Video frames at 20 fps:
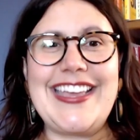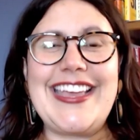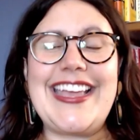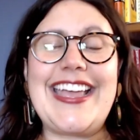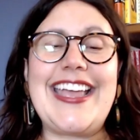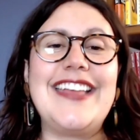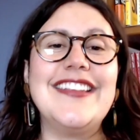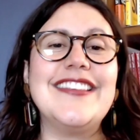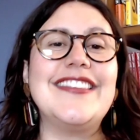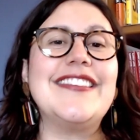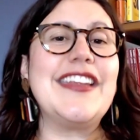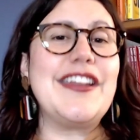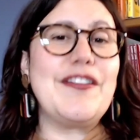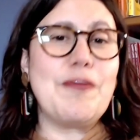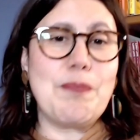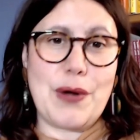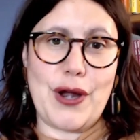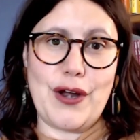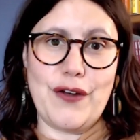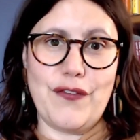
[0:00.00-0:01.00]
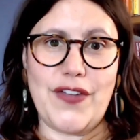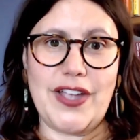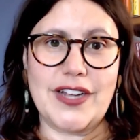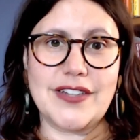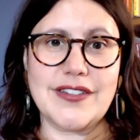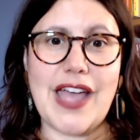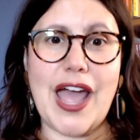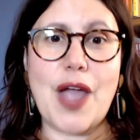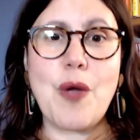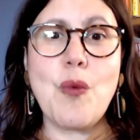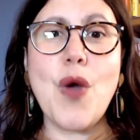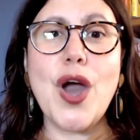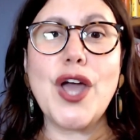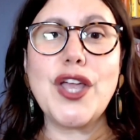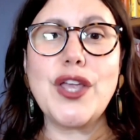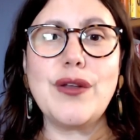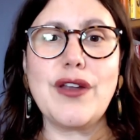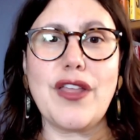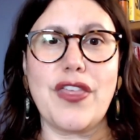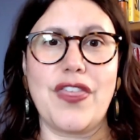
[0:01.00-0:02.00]
Instead of perfect, I want
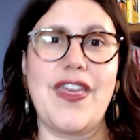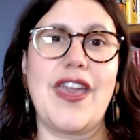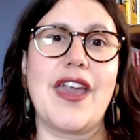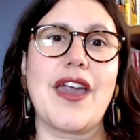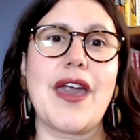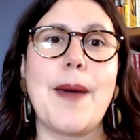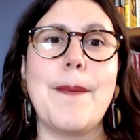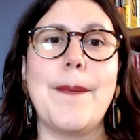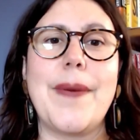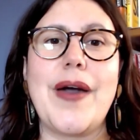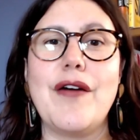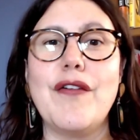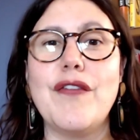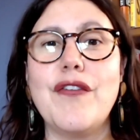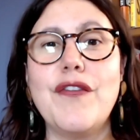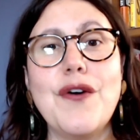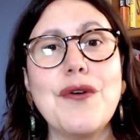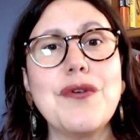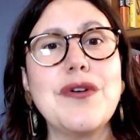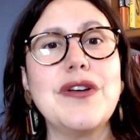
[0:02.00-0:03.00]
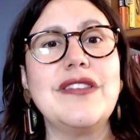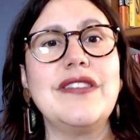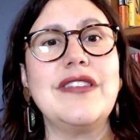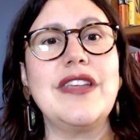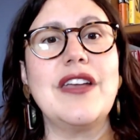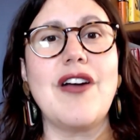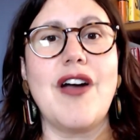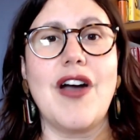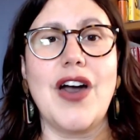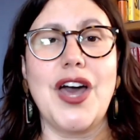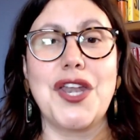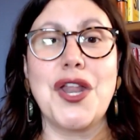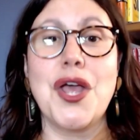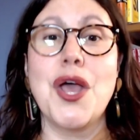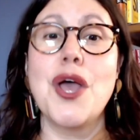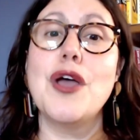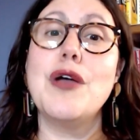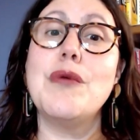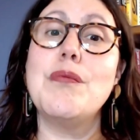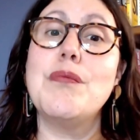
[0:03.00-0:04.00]
you to think about focusing on
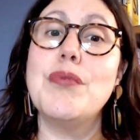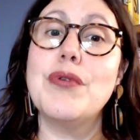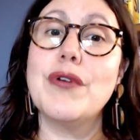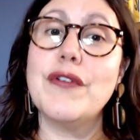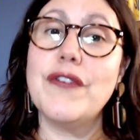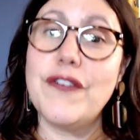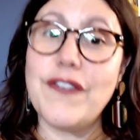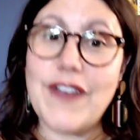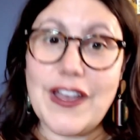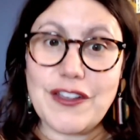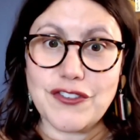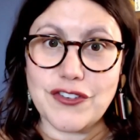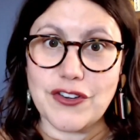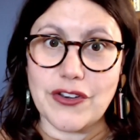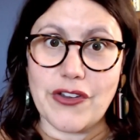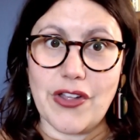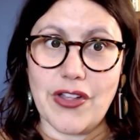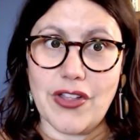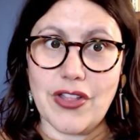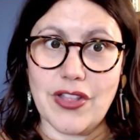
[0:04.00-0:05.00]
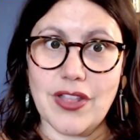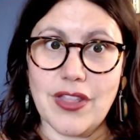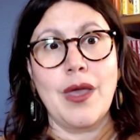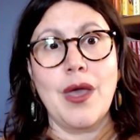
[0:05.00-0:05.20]
professional.